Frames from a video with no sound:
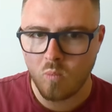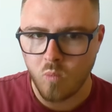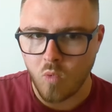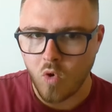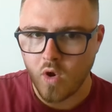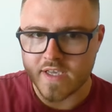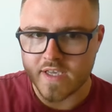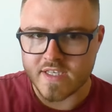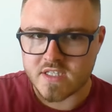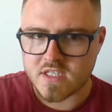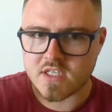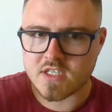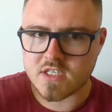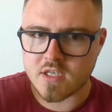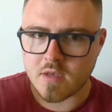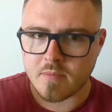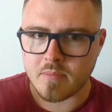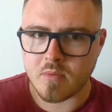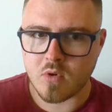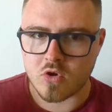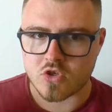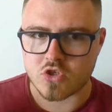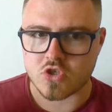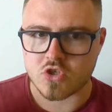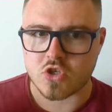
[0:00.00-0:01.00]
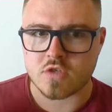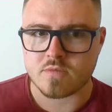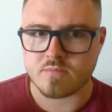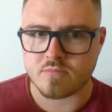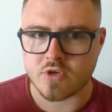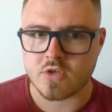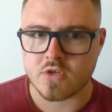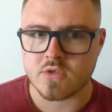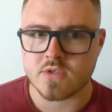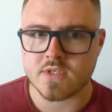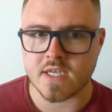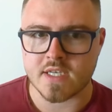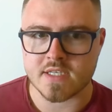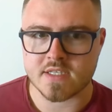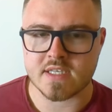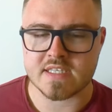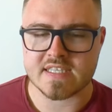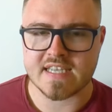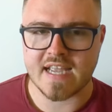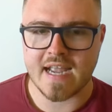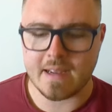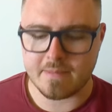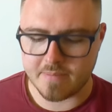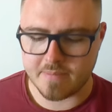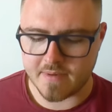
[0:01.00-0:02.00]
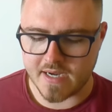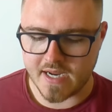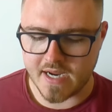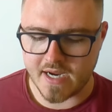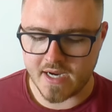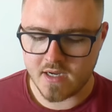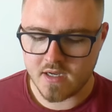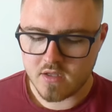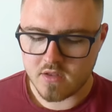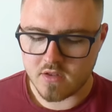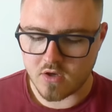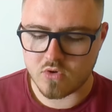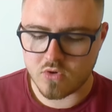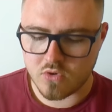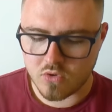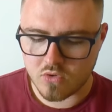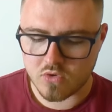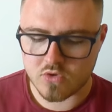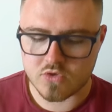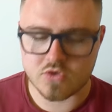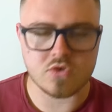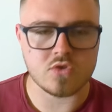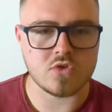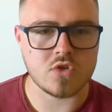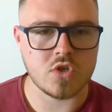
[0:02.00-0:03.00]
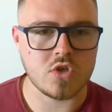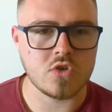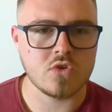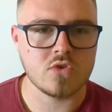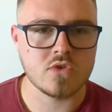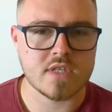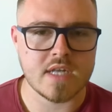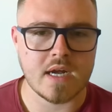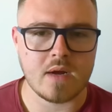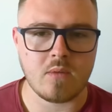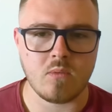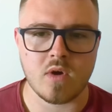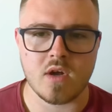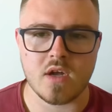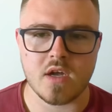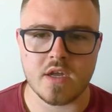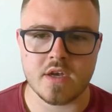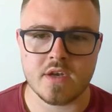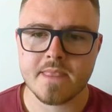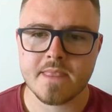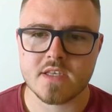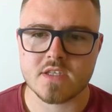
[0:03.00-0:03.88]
What is the subconscious process that's happening that caused you to use that word?